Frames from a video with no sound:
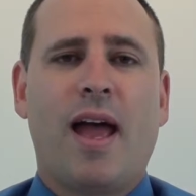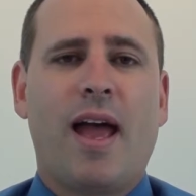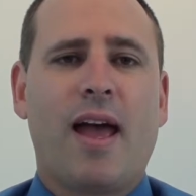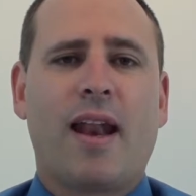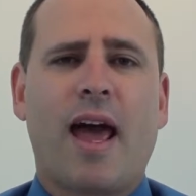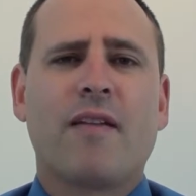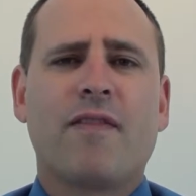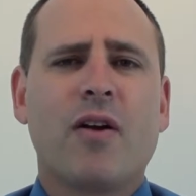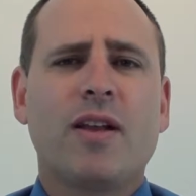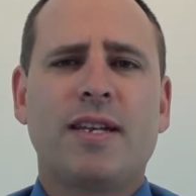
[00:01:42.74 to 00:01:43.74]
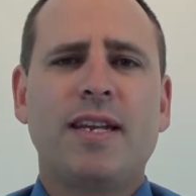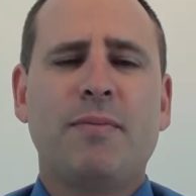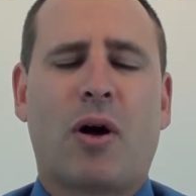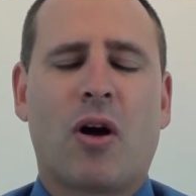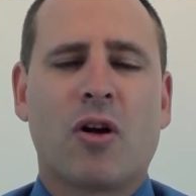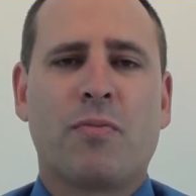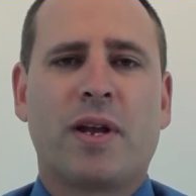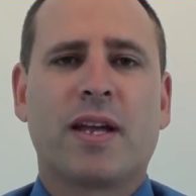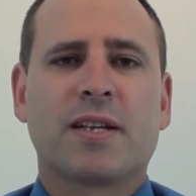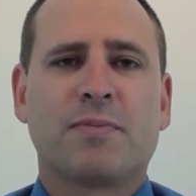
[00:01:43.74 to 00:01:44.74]
And I had a very deep
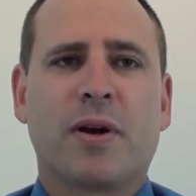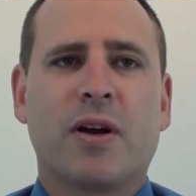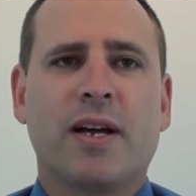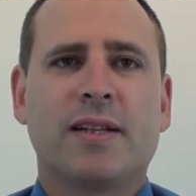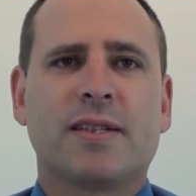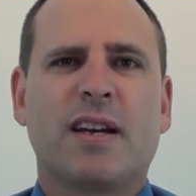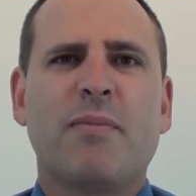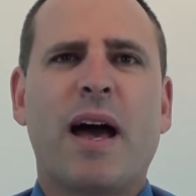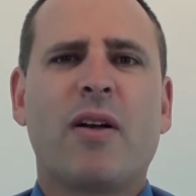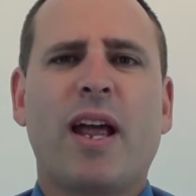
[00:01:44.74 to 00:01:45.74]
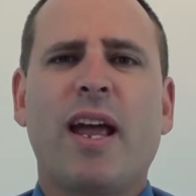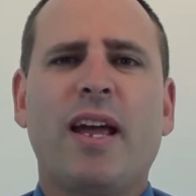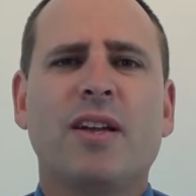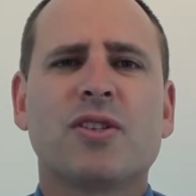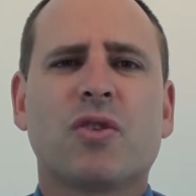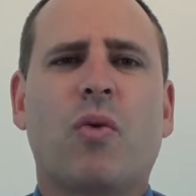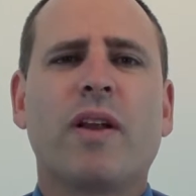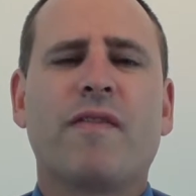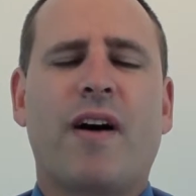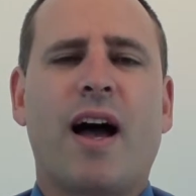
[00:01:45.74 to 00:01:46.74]
heart-opening experience about age
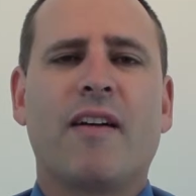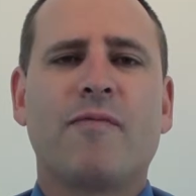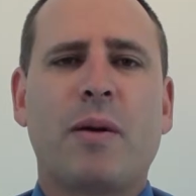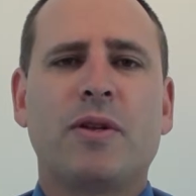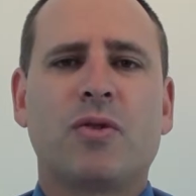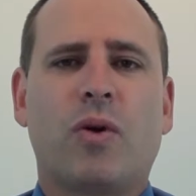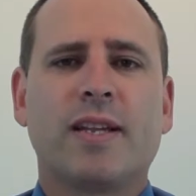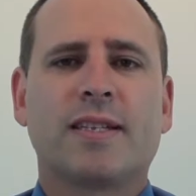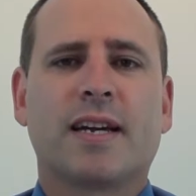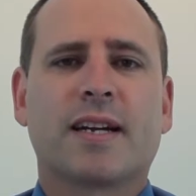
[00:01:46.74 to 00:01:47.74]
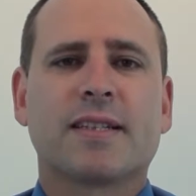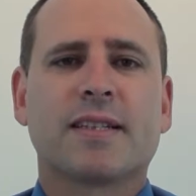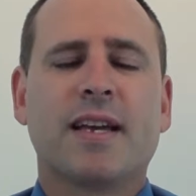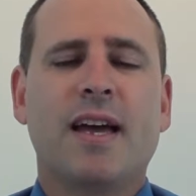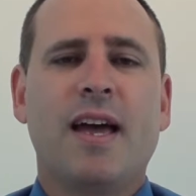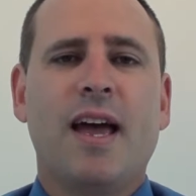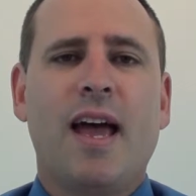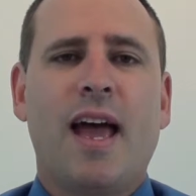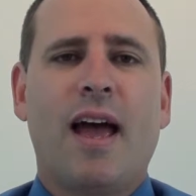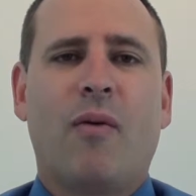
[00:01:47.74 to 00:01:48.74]
25, maybe 26.
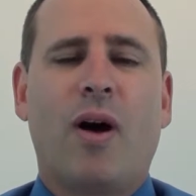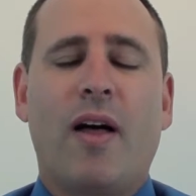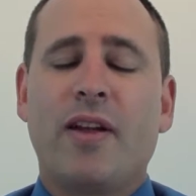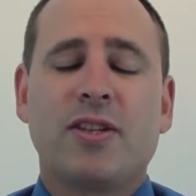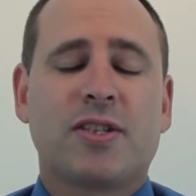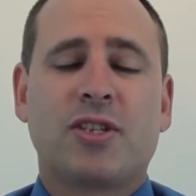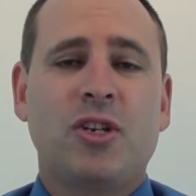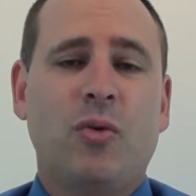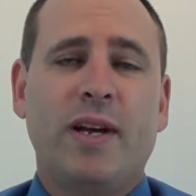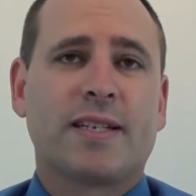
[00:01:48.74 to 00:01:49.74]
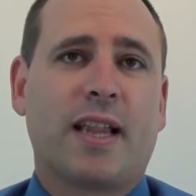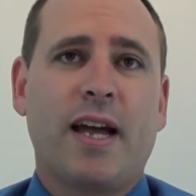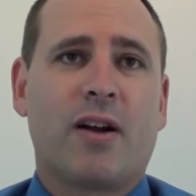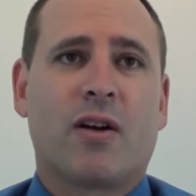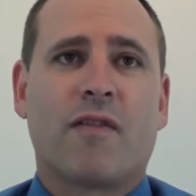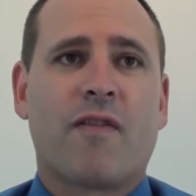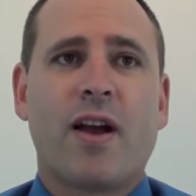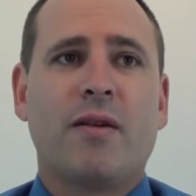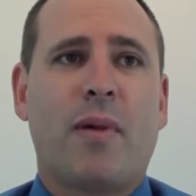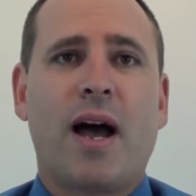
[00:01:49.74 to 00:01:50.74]
Well, then just 2 weeks later, a
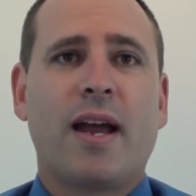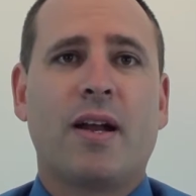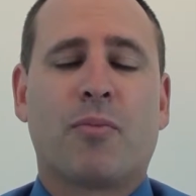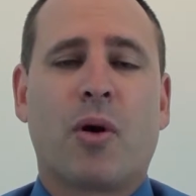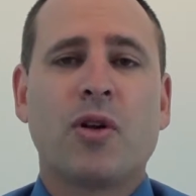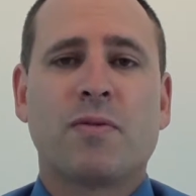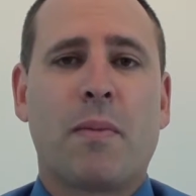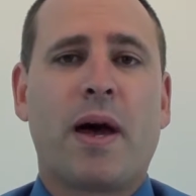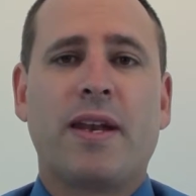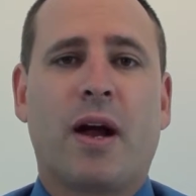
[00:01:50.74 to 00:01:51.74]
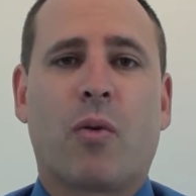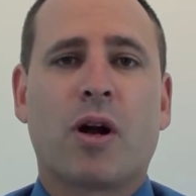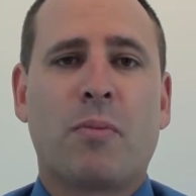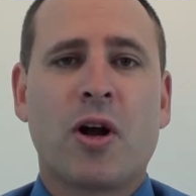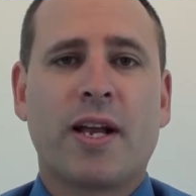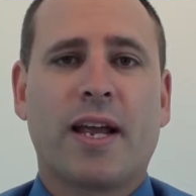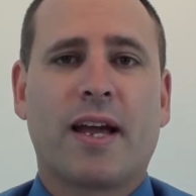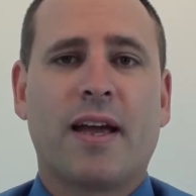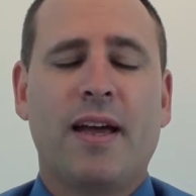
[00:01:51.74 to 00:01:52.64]
friend of mine approached me about network marketing.